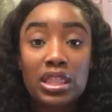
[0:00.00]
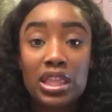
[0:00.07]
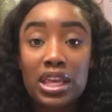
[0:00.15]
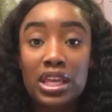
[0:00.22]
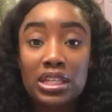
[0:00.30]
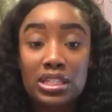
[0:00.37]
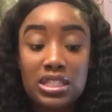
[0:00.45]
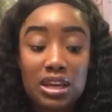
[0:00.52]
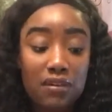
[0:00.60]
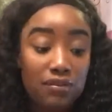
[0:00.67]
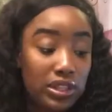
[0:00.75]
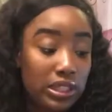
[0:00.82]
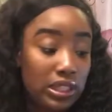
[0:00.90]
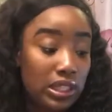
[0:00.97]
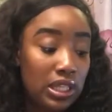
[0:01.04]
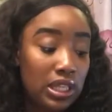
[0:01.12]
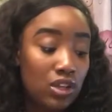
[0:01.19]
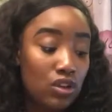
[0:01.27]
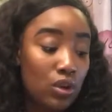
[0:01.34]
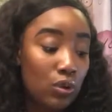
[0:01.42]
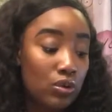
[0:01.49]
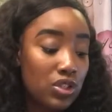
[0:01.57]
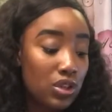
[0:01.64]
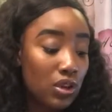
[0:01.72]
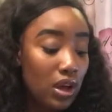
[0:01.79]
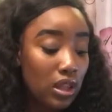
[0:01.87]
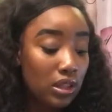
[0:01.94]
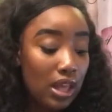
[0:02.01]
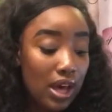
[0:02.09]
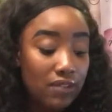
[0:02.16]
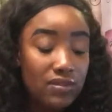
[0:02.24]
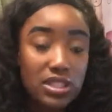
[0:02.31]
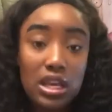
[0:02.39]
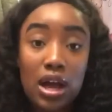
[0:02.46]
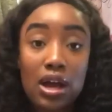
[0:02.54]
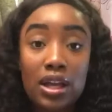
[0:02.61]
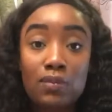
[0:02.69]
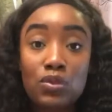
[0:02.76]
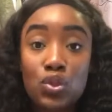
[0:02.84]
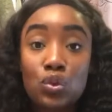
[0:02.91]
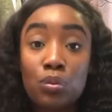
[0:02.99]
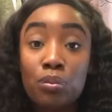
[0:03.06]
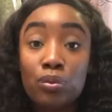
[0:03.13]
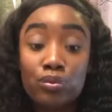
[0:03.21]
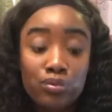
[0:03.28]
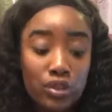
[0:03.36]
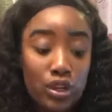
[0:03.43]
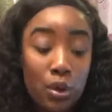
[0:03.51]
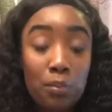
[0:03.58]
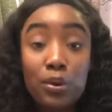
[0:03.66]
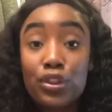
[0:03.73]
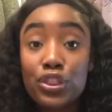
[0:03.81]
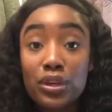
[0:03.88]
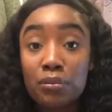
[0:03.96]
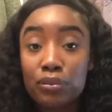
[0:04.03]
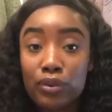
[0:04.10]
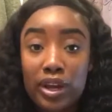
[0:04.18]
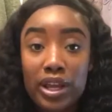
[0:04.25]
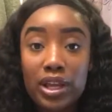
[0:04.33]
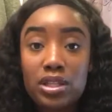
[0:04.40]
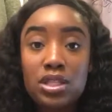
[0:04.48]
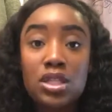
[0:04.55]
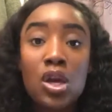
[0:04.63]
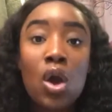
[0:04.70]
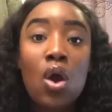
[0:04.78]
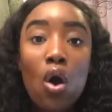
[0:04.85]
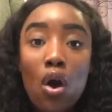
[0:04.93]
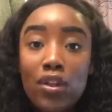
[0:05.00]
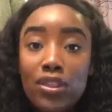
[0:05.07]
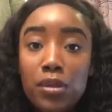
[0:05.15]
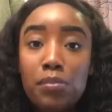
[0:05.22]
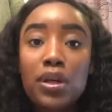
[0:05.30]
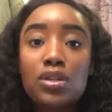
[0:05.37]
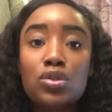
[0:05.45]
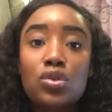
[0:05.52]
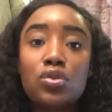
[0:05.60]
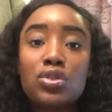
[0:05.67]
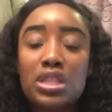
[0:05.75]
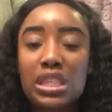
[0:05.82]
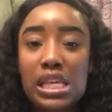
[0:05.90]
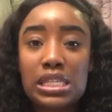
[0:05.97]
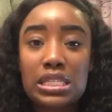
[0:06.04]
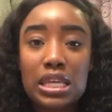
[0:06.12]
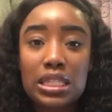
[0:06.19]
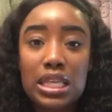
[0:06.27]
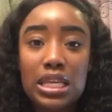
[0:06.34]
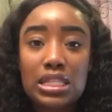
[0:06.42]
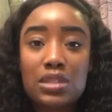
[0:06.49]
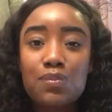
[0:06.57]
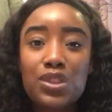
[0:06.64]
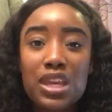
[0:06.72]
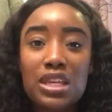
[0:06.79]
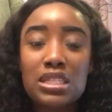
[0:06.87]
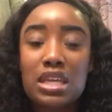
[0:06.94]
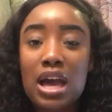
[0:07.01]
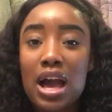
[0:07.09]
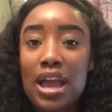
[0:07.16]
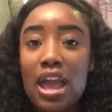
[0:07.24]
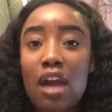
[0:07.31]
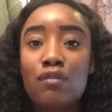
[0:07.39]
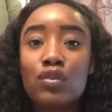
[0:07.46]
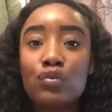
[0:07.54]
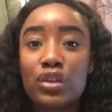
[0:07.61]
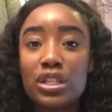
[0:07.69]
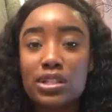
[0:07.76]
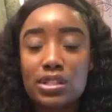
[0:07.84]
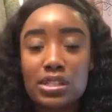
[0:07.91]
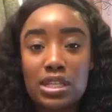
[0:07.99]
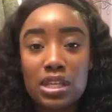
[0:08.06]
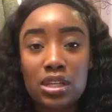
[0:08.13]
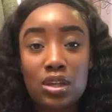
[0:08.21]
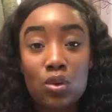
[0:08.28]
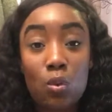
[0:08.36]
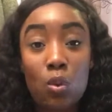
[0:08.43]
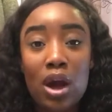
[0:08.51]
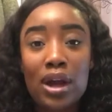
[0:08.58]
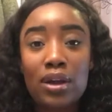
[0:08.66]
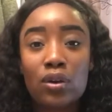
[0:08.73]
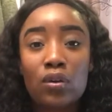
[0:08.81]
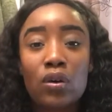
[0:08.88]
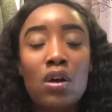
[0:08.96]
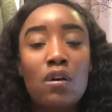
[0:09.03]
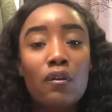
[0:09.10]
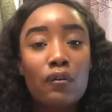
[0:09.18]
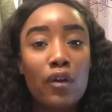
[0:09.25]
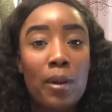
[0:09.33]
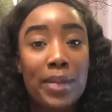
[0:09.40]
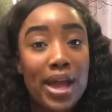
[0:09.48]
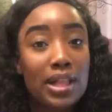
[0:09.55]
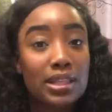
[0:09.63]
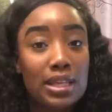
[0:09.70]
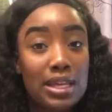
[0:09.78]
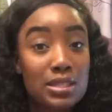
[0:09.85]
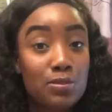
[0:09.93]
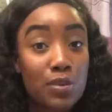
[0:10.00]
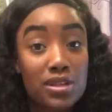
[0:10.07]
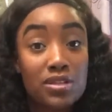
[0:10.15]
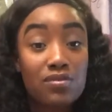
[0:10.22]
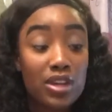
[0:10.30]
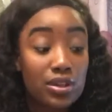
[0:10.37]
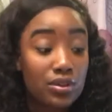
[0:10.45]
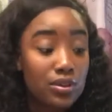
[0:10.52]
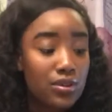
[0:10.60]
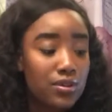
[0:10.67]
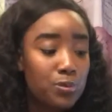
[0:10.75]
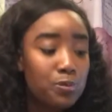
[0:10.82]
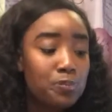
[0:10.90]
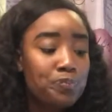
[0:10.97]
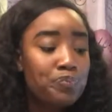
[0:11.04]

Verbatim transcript: they definitely, you know, took a lot of time to, you know, put their brand on the bundles and things like that. Some things that I haven't really seen in a while from AliExpress vendors.